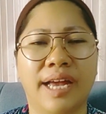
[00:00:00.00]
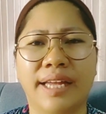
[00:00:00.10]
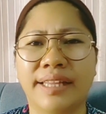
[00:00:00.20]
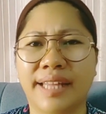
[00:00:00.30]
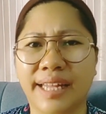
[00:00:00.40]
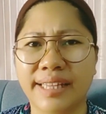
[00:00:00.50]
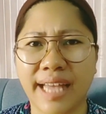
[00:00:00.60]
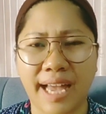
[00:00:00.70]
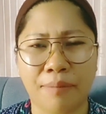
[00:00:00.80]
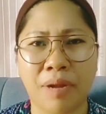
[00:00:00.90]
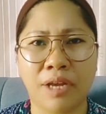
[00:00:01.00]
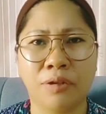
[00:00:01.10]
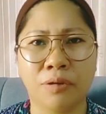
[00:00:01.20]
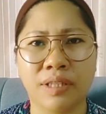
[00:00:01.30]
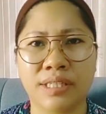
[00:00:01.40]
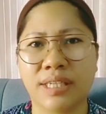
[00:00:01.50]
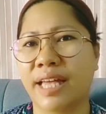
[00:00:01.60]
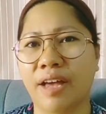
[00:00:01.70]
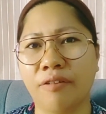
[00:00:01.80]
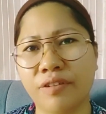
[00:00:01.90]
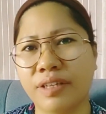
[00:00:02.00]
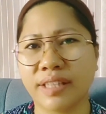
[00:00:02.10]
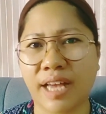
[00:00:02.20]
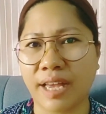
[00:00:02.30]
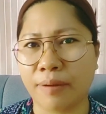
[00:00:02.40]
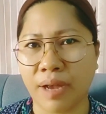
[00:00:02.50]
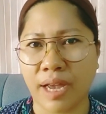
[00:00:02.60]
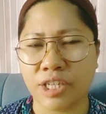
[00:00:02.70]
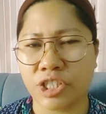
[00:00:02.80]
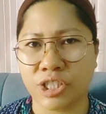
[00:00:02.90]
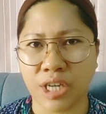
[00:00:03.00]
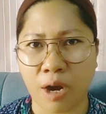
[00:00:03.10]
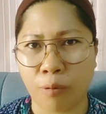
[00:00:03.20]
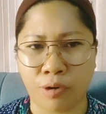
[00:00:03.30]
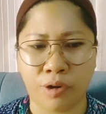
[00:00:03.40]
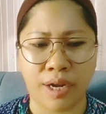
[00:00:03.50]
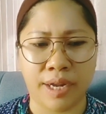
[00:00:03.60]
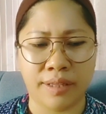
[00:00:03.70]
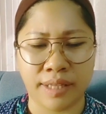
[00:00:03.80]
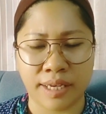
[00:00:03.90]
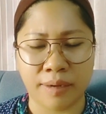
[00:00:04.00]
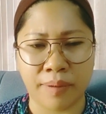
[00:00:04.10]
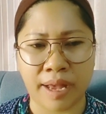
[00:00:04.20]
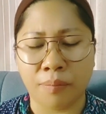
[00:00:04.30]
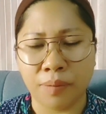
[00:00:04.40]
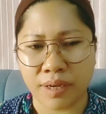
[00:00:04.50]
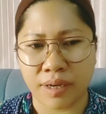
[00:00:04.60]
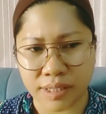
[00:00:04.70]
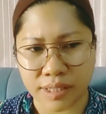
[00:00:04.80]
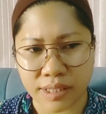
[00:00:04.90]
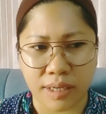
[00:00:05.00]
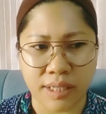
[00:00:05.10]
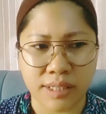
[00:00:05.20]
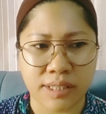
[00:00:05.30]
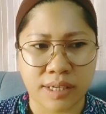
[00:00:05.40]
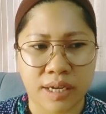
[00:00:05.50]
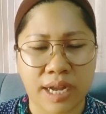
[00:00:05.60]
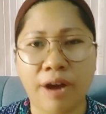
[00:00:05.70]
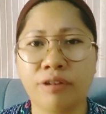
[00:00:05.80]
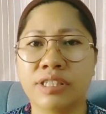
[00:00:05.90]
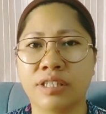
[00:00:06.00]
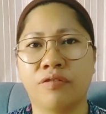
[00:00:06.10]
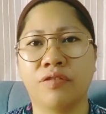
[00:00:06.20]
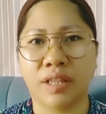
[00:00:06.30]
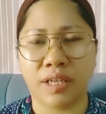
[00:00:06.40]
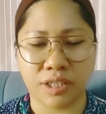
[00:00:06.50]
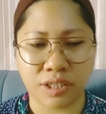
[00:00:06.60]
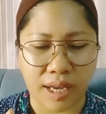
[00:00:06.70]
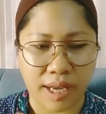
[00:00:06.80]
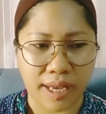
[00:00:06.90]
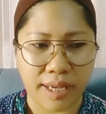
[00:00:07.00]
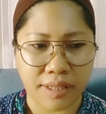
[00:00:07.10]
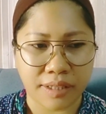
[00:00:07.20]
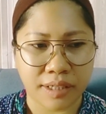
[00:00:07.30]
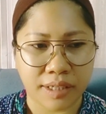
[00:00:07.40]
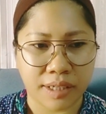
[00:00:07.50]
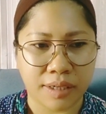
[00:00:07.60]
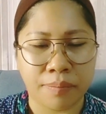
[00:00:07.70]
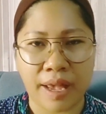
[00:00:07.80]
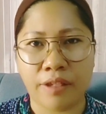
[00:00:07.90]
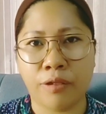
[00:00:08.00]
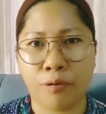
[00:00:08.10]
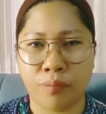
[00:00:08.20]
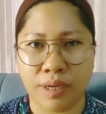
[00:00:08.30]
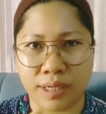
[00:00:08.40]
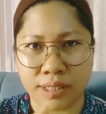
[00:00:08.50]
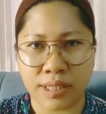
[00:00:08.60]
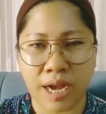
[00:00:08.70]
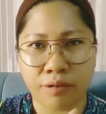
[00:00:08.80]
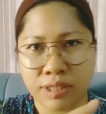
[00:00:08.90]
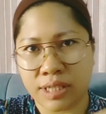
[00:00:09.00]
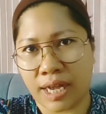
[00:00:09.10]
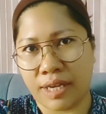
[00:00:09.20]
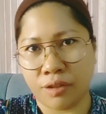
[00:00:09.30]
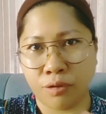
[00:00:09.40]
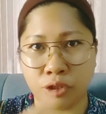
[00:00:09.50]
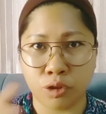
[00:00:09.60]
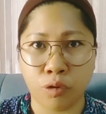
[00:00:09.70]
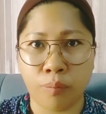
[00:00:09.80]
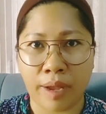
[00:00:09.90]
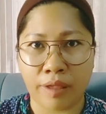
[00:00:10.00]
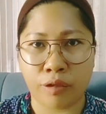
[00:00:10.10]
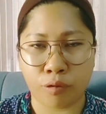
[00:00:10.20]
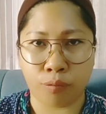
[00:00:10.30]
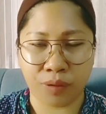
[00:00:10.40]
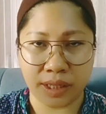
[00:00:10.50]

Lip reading: And that time, I noticed that every time I shower, I take a bath because it's a house in the village and the bathroom is outside. There's no bathroom